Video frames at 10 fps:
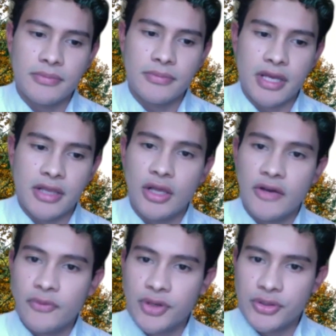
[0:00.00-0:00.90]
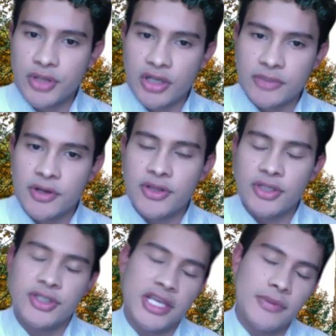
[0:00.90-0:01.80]
love what you talked about,
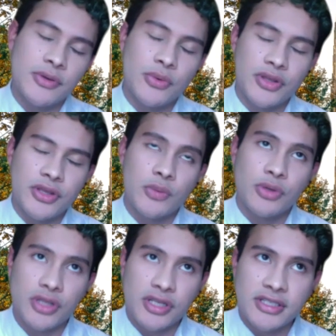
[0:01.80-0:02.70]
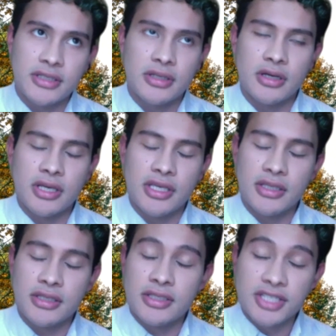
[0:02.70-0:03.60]
Dr. Yamey, with the communities in
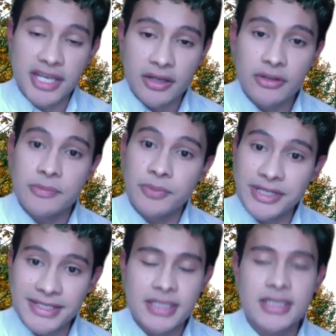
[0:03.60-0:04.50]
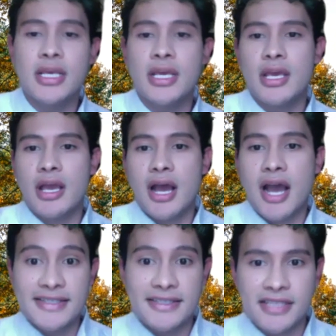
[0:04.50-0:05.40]
jail and prison,
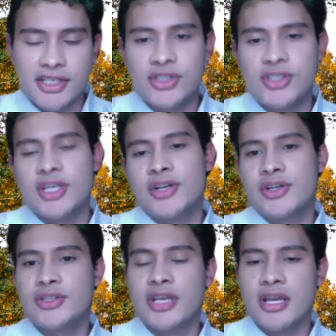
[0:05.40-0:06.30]
ICE detention centers.